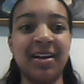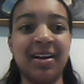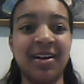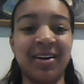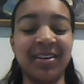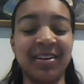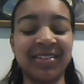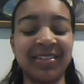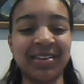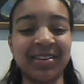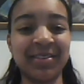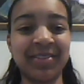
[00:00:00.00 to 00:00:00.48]

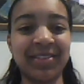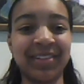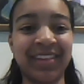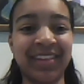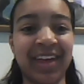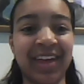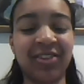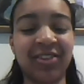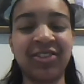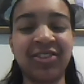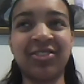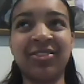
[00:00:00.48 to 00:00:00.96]
Also, the
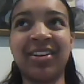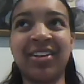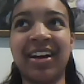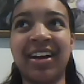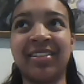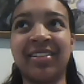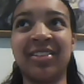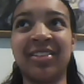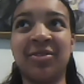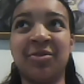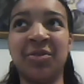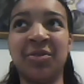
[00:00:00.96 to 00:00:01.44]
Sadler Center
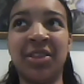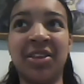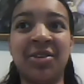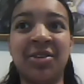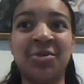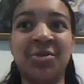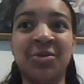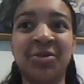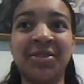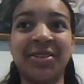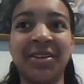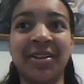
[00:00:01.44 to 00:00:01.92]
has this really
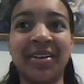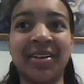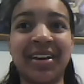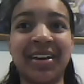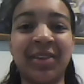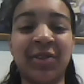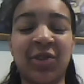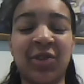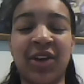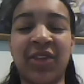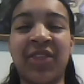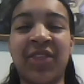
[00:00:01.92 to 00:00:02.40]
cool
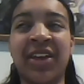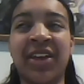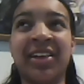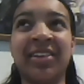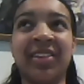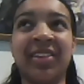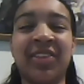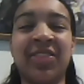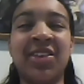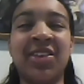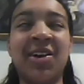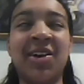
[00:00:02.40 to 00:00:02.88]
staircase, which I think is
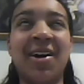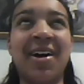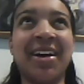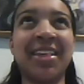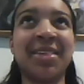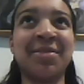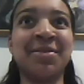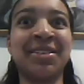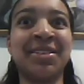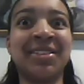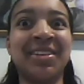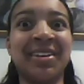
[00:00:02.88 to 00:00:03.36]
like the awesomest